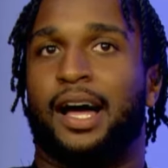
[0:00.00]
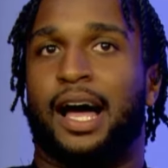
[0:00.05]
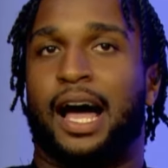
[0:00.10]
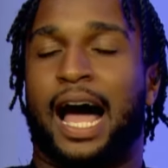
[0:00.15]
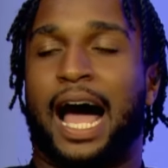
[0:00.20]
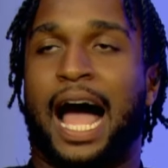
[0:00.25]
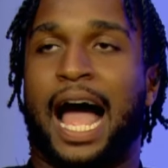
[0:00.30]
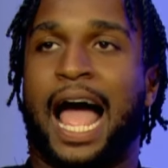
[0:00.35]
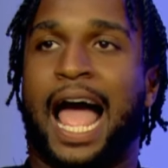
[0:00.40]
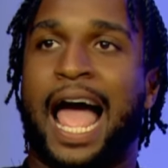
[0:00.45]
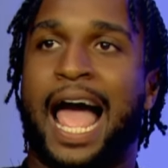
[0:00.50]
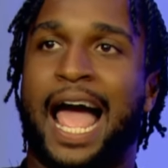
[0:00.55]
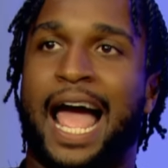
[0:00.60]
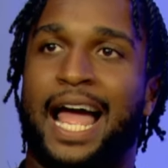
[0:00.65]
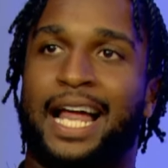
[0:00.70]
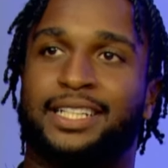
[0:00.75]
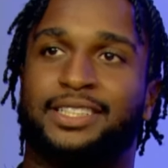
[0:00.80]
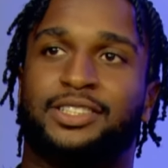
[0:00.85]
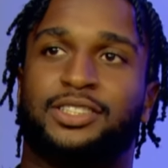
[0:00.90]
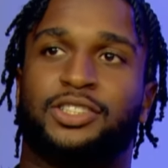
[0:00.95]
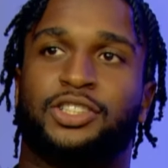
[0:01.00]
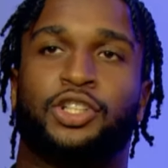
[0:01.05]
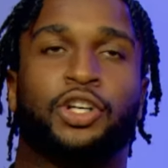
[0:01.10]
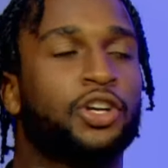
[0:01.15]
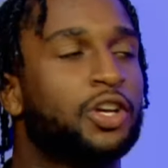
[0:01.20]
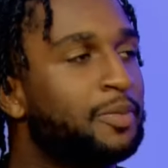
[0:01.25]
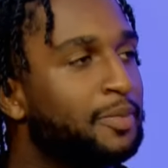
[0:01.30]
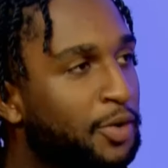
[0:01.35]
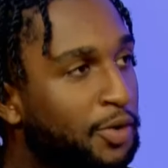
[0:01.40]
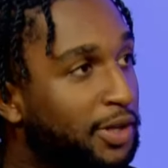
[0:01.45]
I had to
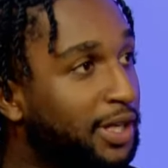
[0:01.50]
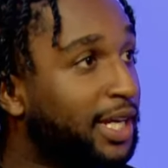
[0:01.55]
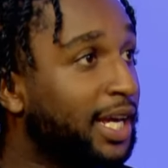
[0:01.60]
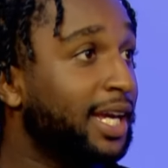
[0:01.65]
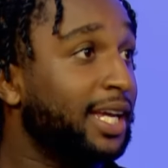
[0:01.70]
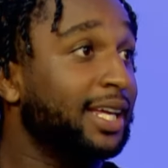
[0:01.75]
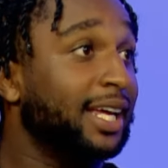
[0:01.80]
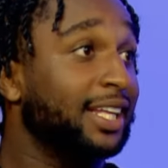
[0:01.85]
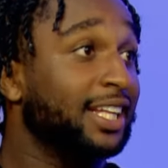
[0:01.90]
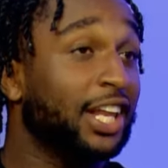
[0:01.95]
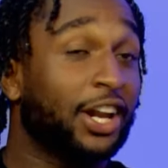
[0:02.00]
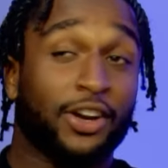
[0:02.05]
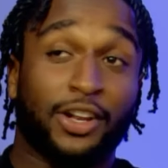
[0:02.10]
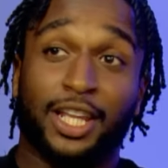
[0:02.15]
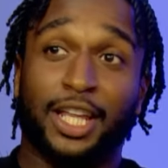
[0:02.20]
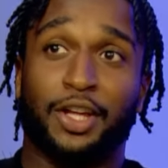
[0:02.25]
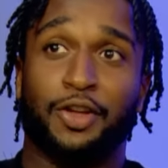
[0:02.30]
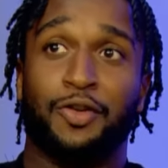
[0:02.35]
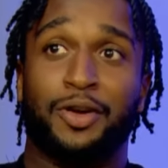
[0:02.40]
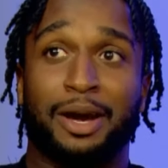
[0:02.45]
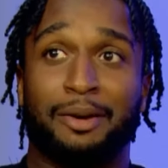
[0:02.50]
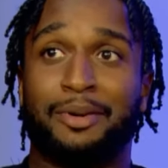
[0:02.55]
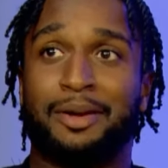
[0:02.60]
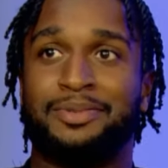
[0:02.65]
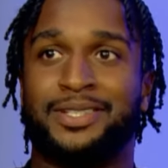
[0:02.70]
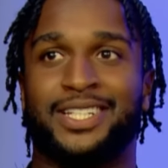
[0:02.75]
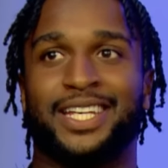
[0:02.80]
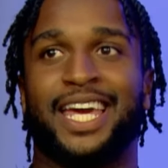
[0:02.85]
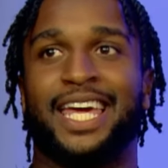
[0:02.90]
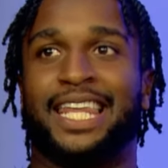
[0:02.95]
communicate. Literally, you get what I'm
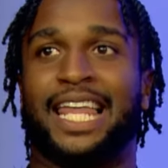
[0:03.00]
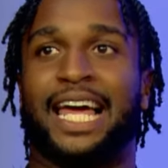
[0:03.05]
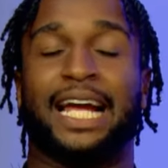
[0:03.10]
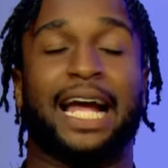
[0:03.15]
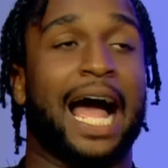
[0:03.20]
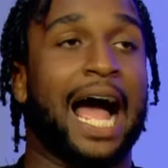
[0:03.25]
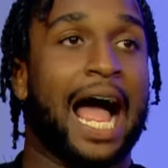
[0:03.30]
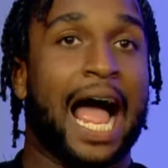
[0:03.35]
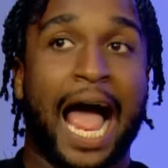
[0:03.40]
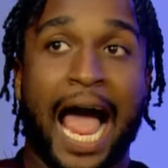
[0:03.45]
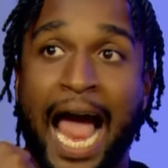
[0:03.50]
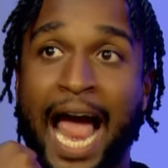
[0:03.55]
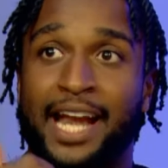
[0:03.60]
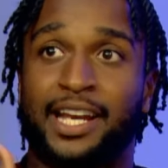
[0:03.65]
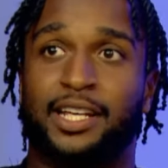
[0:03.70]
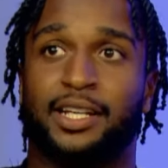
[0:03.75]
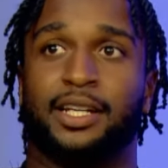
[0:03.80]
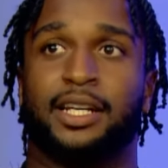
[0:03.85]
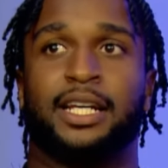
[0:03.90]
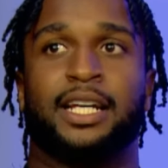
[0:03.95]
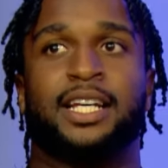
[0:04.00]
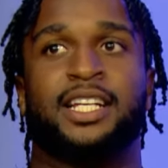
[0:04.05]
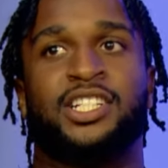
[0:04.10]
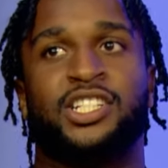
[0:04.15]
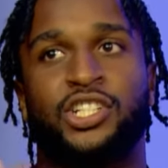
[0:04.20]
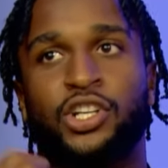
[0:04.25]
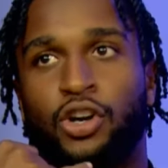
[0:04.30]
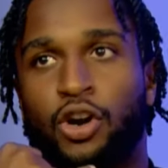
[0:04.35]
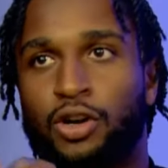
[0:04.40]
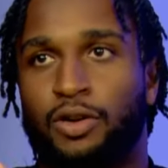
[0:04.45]
saying? Like, right. I had to
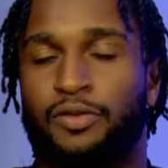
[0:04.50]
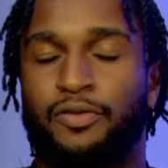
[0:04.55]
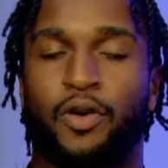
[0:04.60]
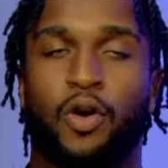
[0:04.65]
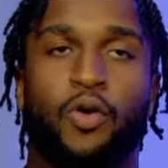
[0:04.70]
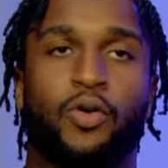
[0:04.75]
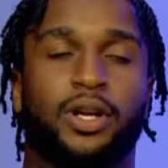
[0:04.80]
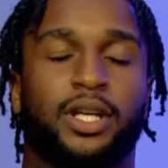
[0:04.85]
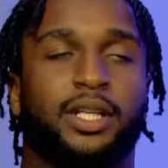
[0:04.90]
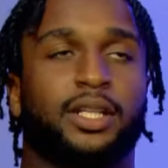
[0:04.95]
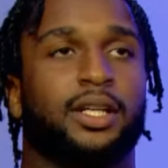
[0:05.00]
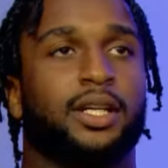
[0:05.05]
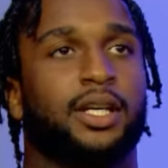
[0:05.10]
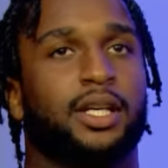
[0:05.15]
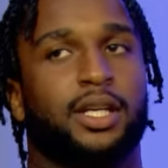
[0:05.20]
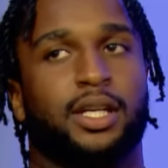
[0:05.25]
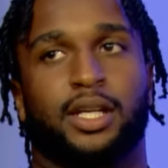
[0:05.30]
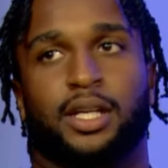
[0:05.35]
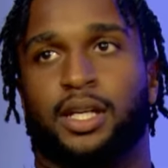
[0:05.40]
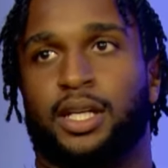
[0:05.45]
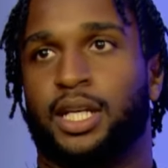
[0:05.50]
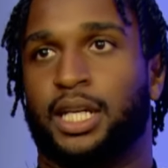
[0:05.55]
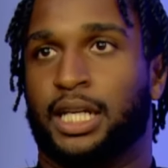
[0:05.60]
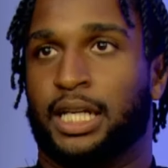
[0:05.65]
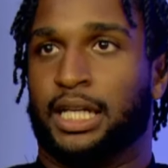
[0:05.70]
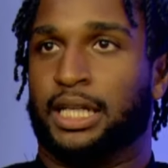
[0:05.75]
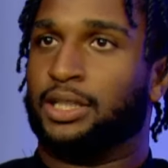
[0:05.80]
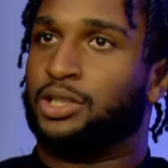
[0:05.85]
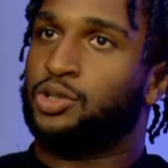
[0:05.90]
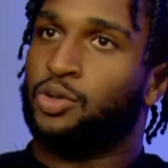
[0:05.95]
sit on the phone
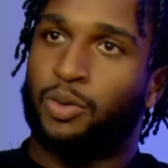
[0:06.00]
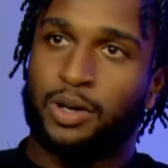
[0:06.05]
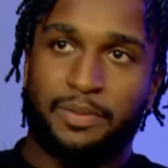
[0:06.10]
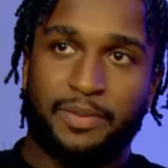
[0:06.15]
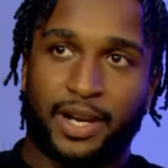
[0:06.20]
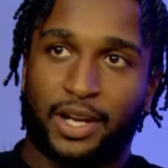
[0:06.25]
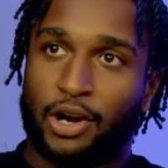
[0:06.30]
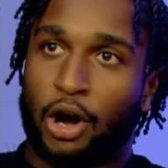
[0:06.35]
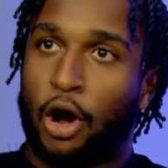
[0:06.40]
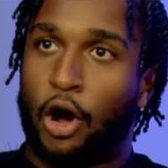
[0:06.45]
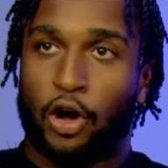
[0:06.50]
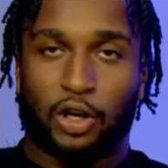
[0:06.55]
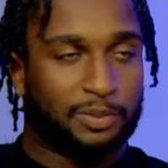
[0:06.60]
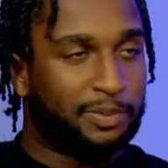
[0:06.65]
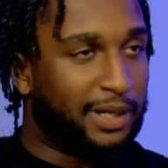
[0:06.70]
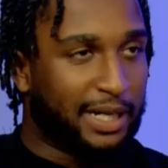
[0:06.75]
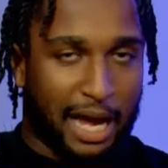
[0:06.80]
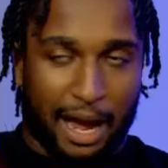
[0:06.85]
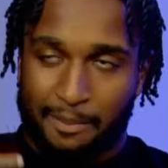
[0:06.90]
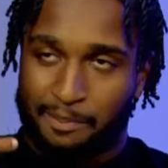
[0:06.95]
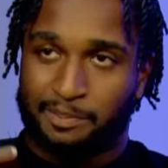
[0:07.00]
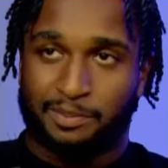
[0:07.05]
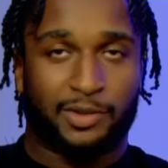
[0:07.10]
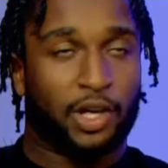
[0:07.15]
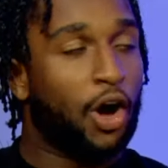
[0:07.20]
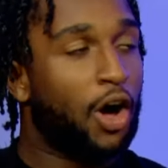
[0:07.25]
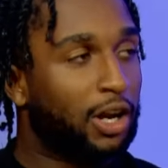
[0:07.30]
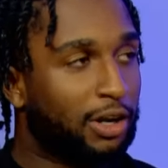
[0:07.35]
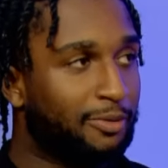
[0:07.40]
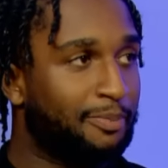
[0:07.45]
and 20-minute calls, but I'm
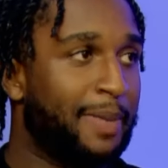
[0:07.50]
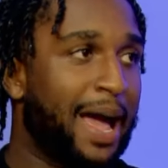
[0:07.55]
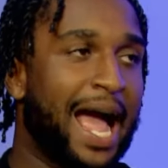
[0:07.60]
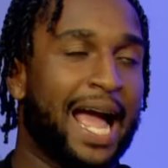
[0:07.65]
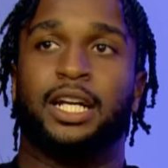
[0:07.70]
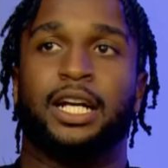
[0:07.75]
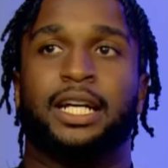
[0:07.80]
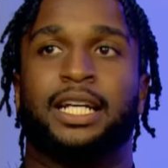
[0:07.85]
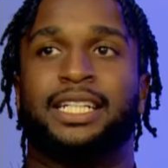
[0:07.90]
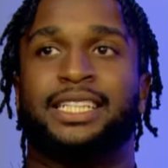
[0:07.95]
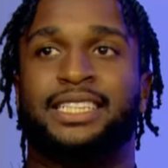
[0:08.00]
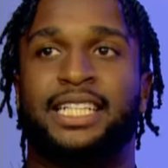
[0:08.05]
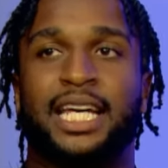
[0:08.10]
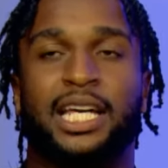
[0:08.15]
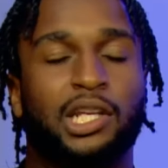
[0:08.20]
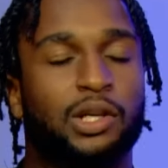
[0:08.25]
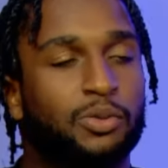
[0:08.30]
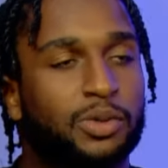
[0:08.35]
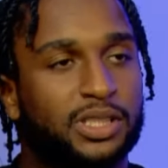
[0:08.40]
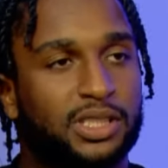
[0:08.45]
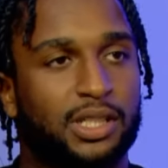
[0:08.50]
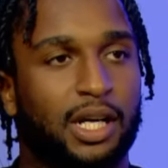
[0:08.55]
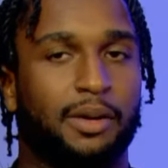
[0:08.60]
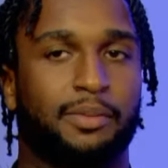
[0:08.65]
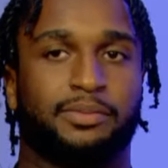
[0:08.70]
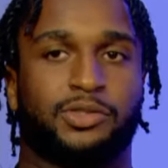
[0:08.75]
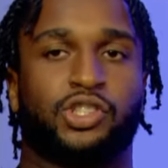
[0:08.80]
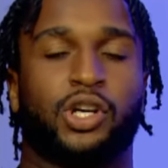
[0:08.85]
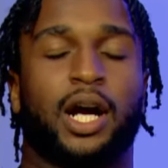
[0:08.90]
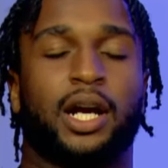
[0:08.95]
calling back, dealing with
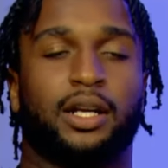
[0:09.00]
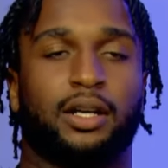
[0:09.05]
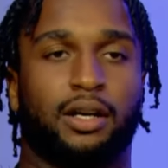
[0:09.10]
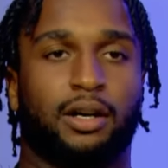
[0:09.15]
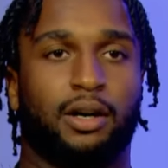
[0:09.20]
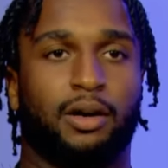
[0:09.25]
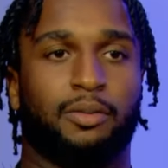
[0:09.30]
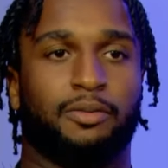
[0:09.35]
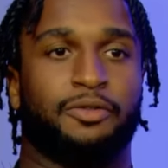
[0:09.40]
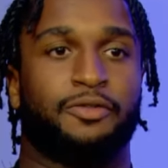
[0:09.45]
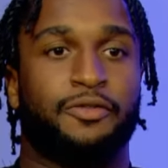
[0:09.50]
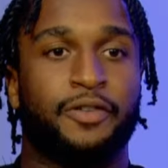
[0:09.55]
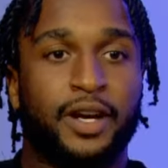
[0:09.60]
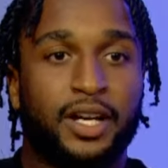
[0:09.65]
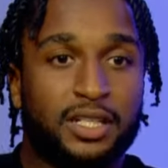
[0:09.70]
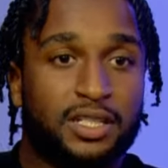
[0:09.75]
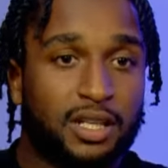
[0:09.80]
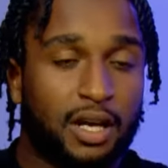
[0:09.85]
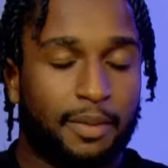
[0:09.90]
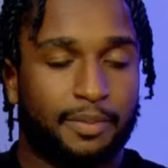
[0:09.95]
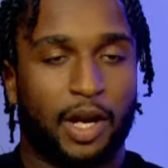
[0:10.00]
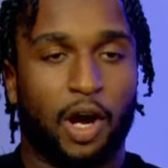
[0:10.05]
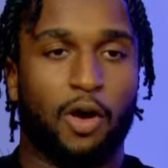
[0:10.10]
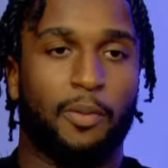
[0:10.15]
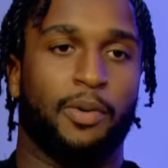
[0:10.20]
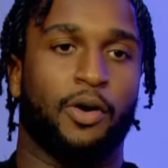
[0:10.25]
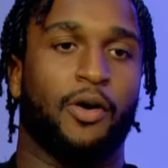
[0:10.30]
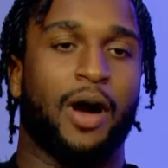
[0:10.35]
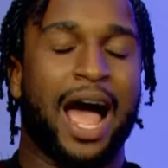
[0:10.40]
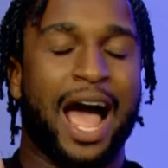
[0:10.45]
something, trying to figure something out,
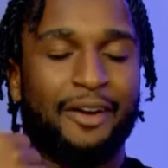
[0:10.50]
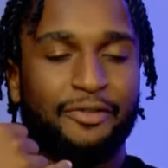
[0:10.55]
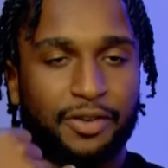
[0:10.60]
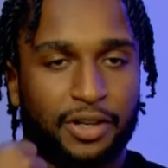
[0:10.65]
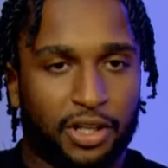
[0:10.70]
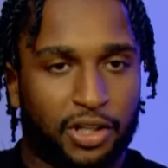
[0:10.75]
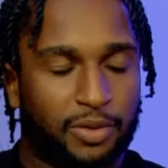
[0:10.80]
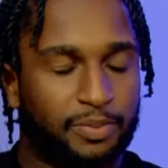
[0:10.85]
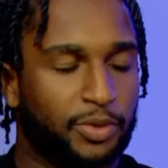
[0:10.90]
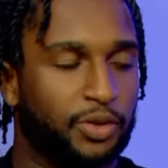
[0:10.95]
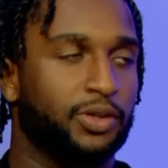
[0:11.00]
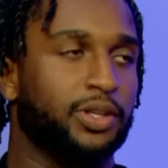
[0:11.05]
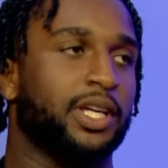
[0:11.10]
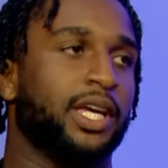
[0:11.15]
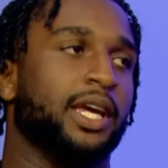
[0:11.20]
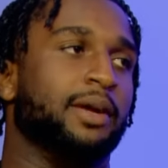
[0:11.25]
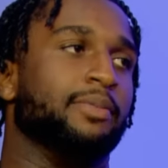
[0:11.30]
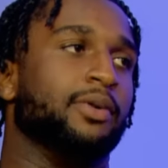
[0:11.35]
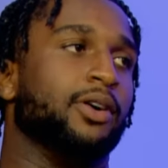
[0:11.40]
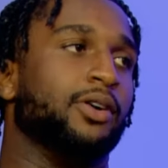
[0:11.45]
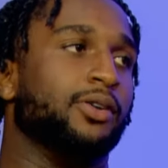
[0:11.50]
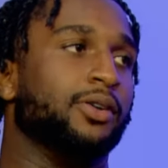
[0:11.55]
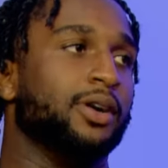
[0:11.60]
bro, having to communicate, bro.